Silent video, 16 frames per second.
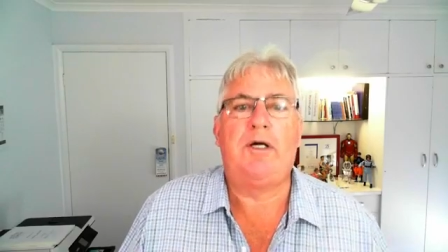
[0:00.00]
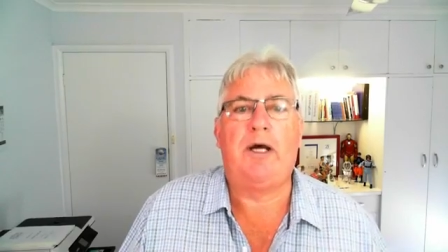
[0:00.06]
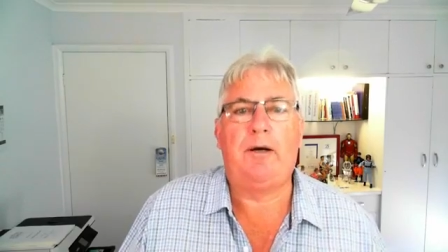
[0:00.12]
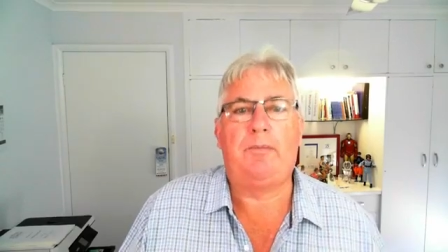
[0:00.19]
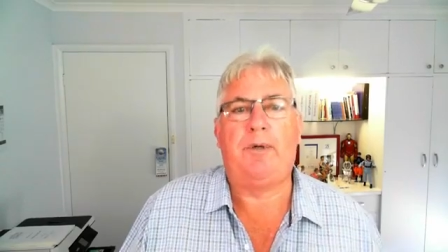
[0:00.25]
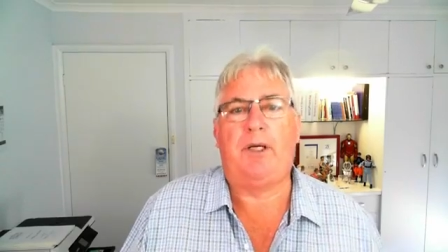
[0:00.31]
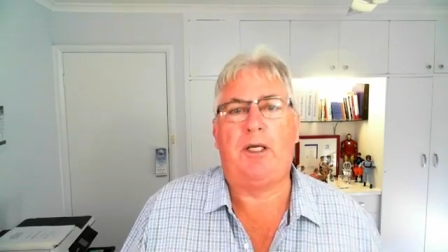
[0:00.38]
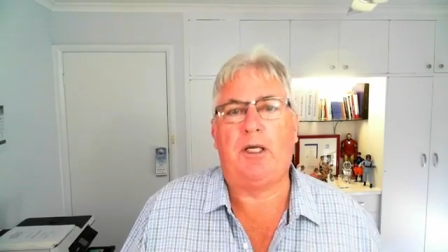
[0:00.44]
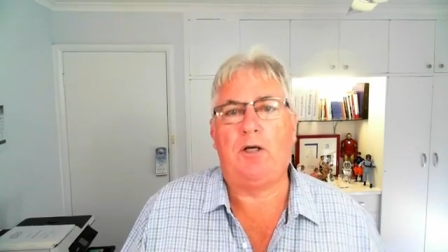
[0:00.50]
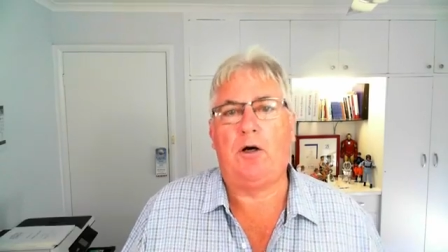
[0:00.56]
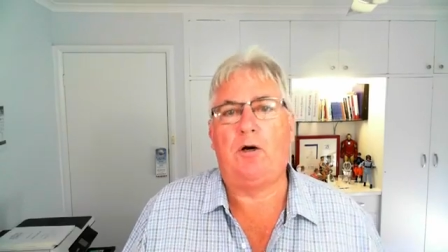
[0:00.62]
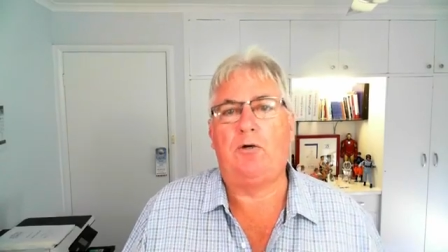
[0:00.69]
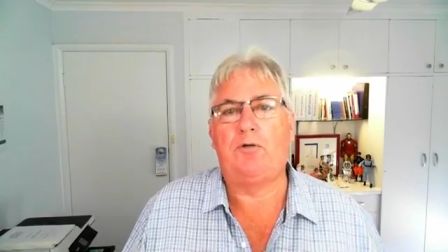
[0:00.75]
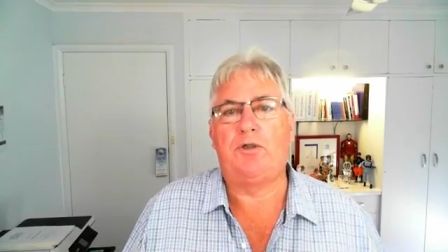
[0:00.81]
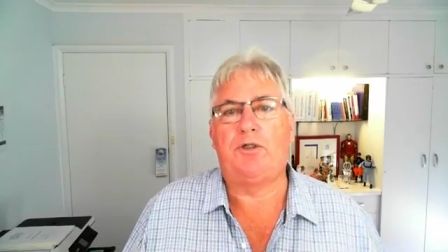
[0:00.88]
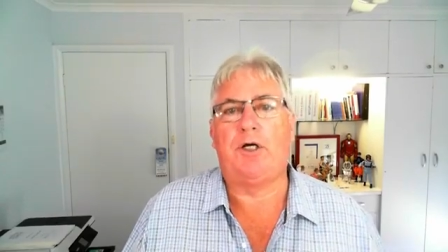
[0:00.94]
company
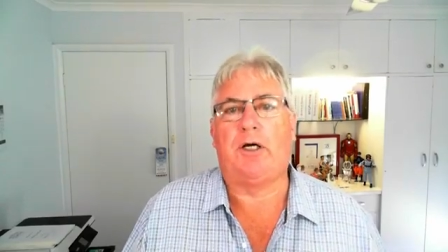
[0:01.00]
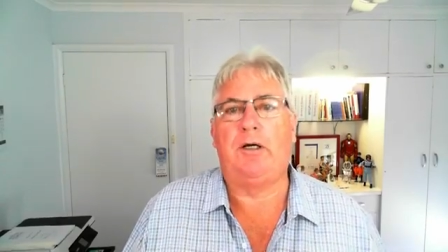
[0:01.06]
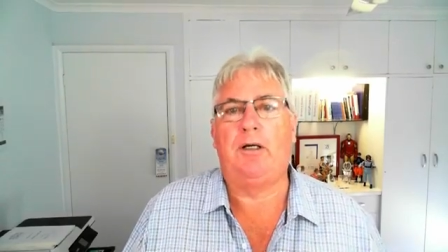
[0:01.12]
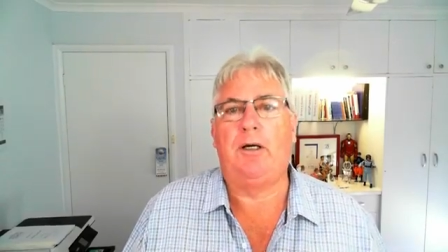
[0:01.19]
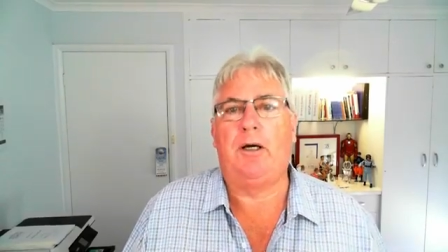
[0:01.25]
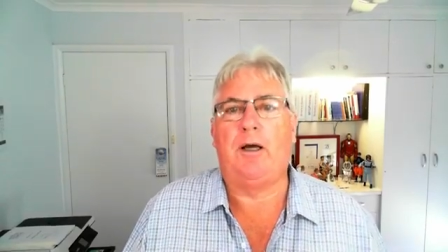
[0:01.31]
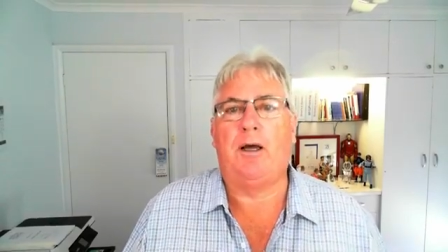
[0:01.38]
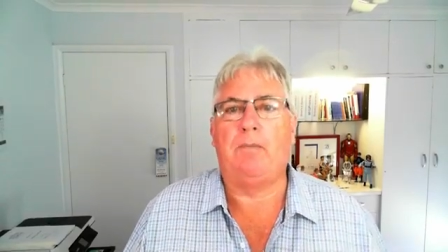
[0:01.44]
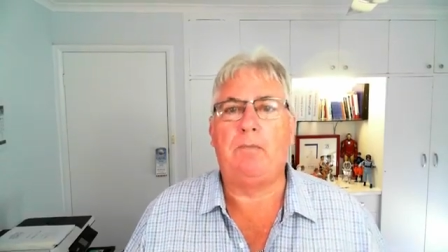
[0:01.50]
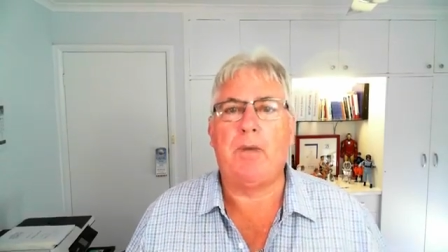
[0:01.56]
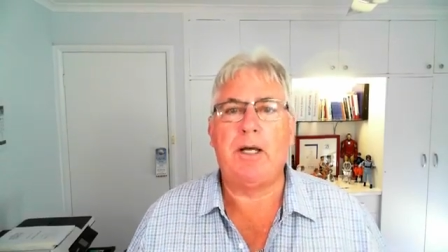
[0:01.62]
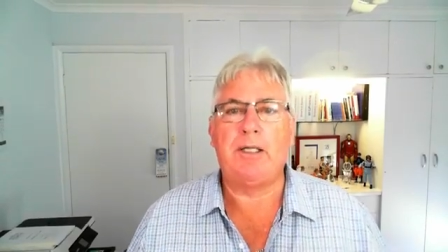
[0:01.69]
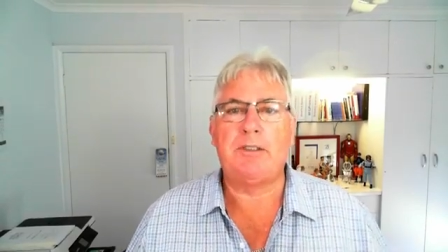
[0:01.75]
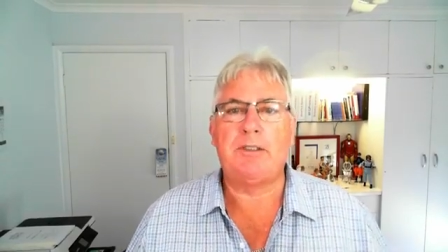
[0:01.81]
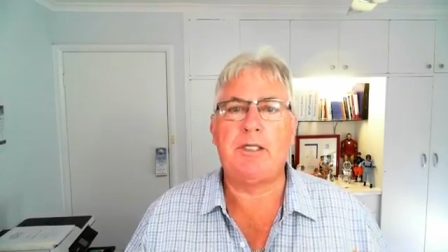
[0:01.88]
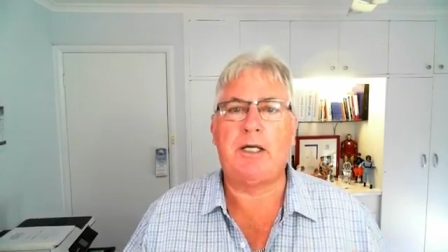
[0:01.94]
culture and
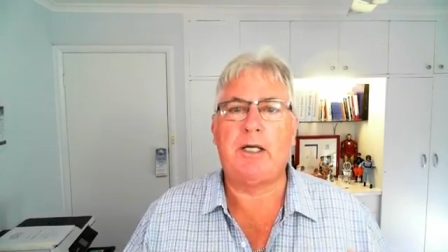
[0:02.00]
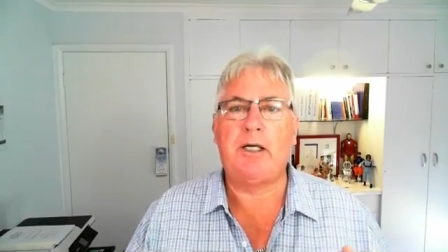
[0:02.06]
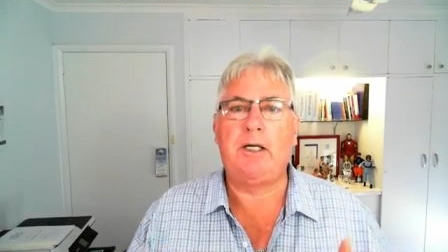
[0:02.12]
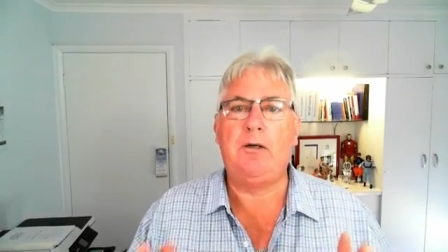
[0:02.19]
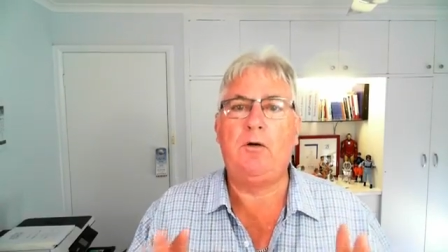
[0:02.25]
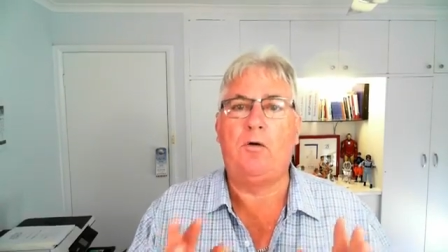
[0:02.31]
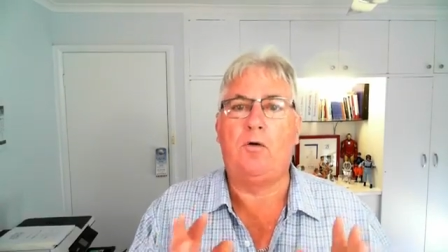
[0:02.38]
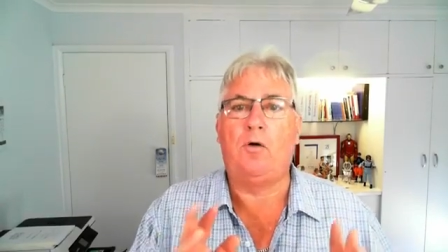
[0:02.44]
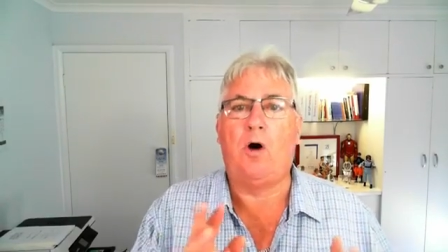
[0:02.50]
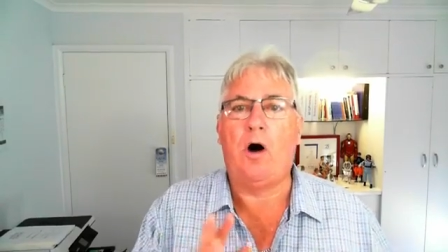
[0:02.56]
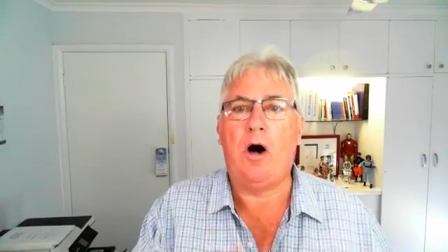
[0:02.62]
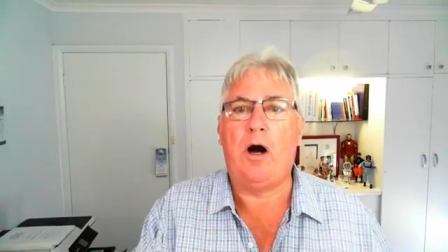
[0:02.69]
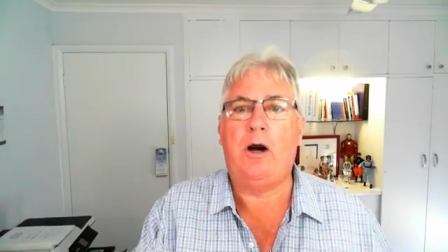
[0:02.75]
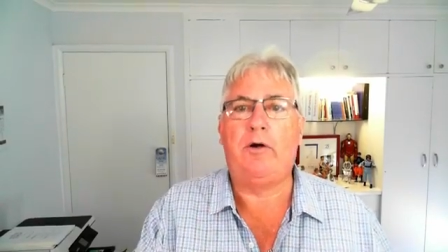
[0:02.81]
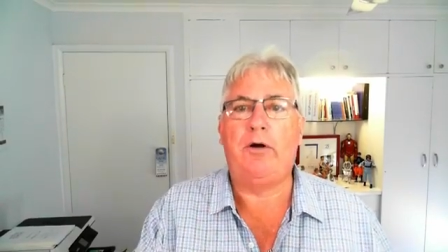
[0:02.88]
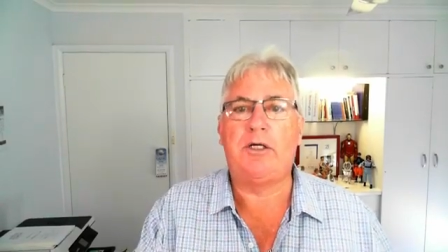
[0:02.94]
maintain or
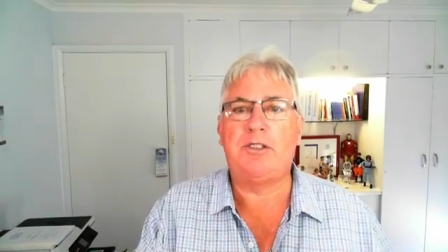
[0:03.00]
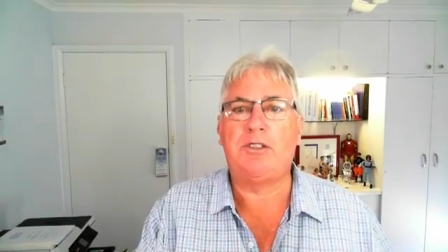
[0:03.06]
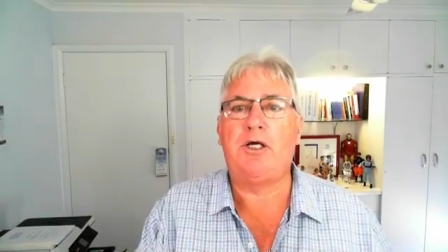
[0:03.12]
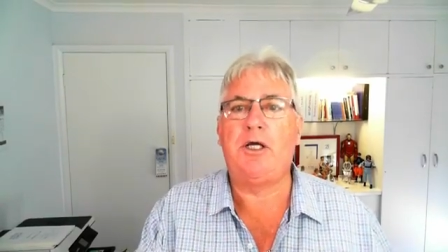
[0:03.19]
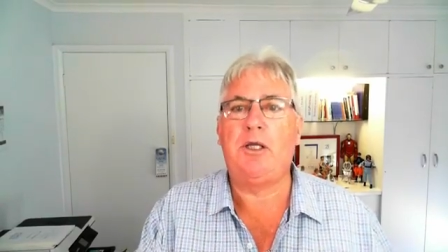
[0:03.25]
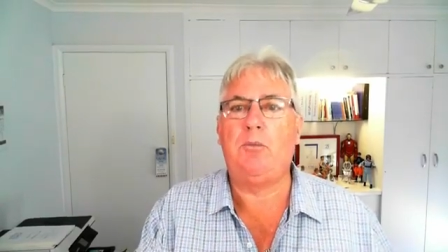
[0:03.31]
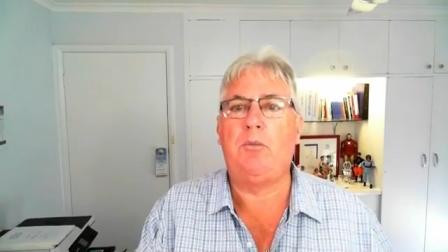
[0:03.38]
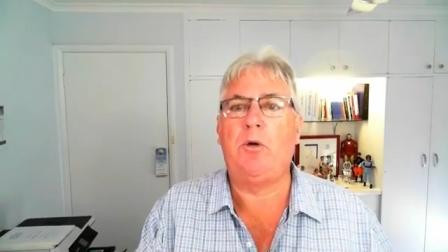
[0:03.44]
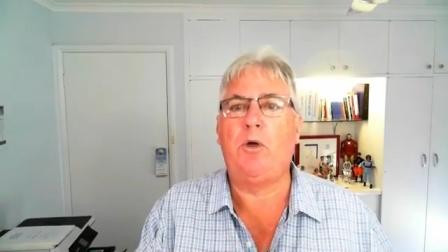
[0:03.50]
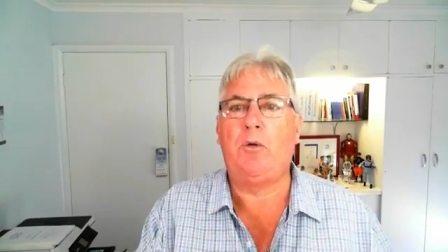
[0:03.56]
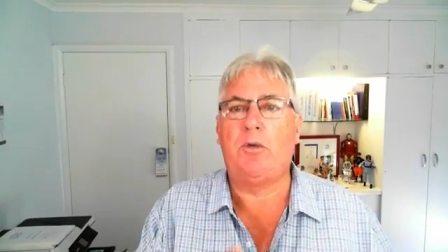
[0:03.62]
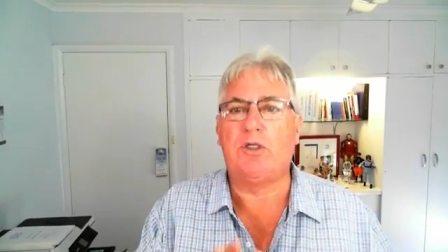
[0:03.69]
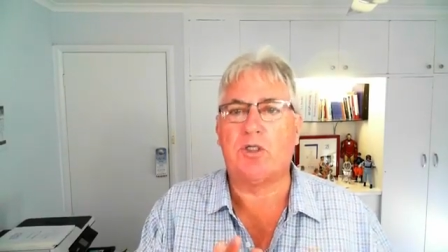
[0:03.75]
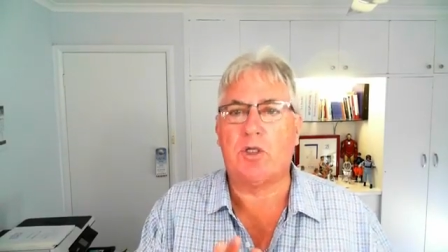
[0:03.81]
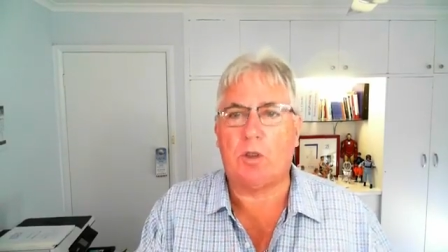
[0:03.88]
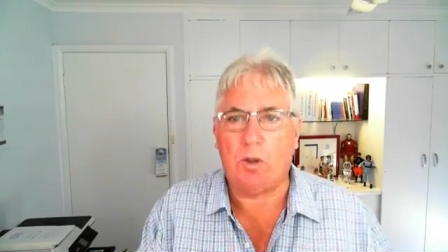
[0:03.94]
hire a team who
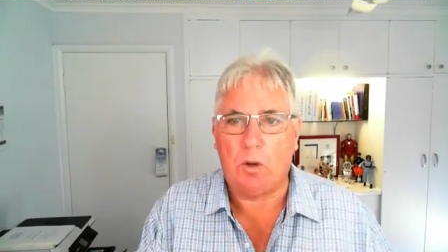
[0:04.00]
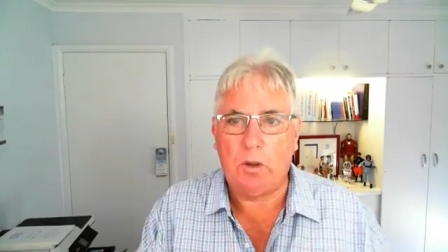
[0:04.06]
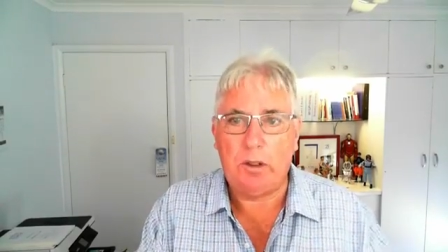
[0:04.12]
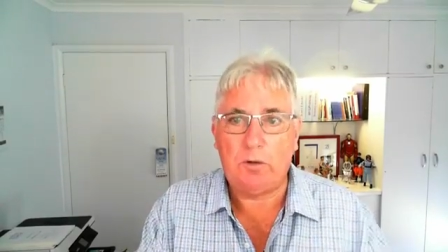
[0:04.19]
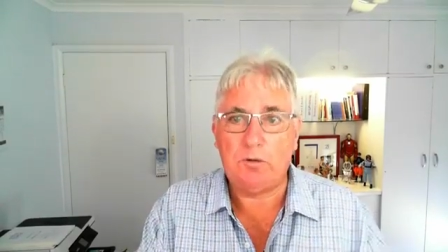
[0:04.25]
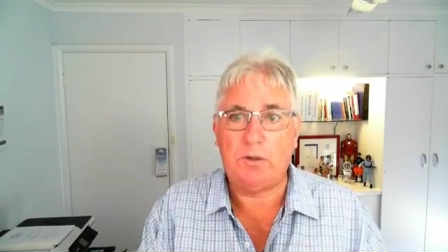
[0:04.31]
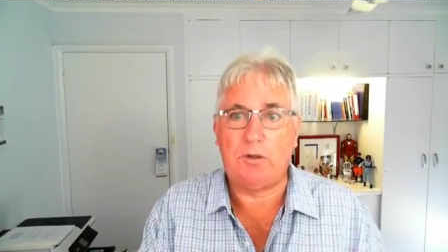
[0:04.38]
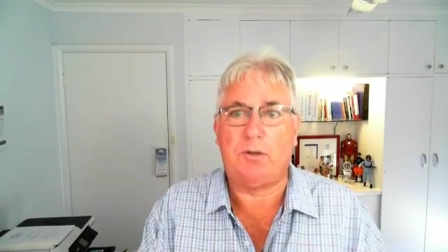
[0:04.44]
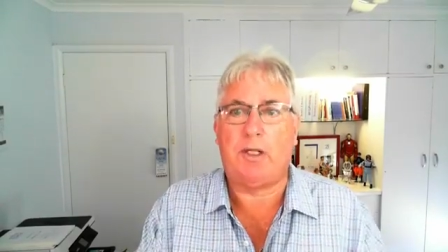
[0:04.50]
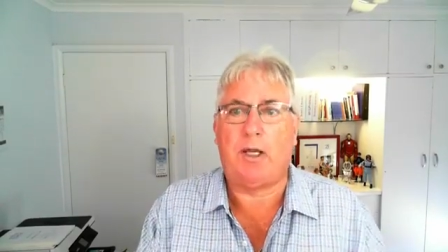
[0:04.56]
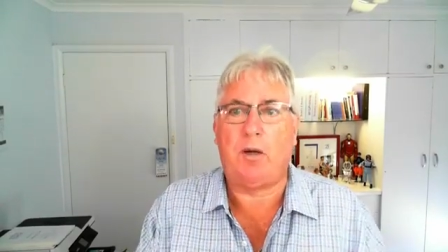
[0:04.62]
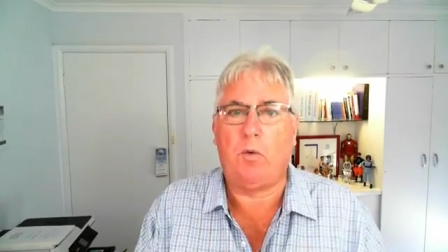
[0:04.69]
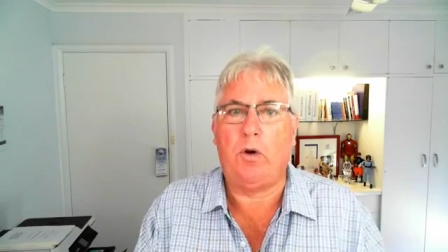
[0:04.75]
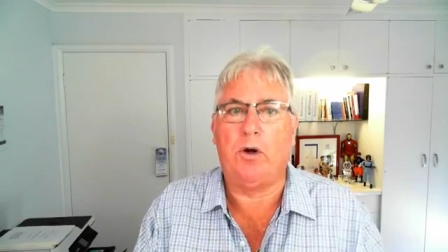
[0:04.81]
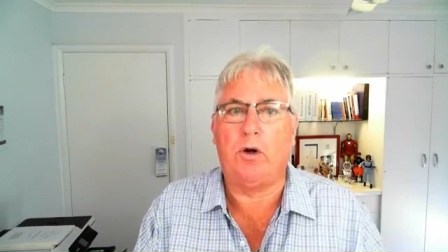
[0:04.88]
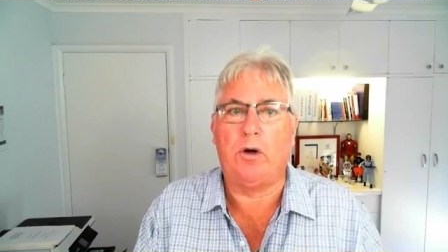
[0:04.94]
is loyal to their
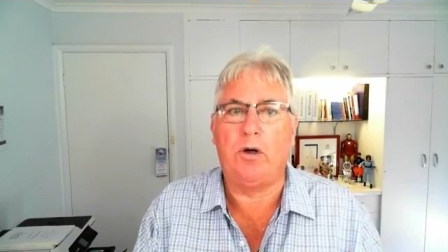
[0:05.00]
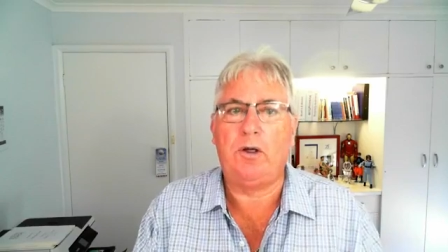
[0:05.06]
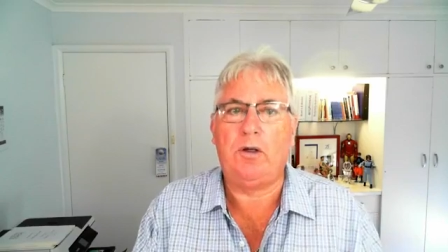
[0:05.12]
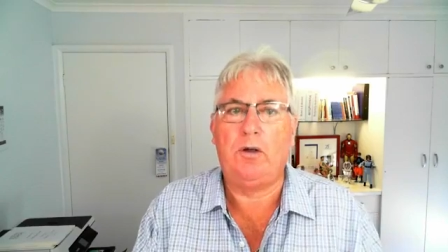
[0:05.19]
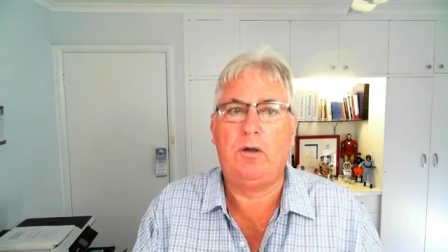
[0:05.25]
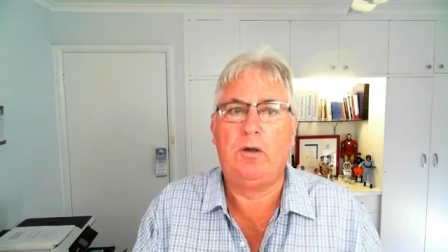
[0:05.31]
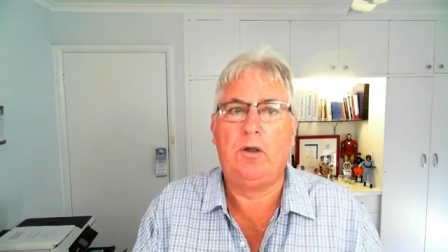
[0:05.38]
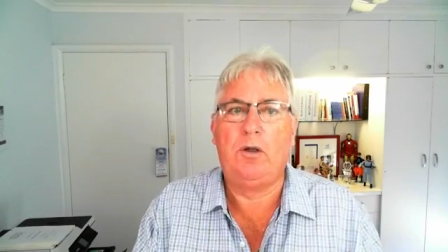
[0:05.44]
work,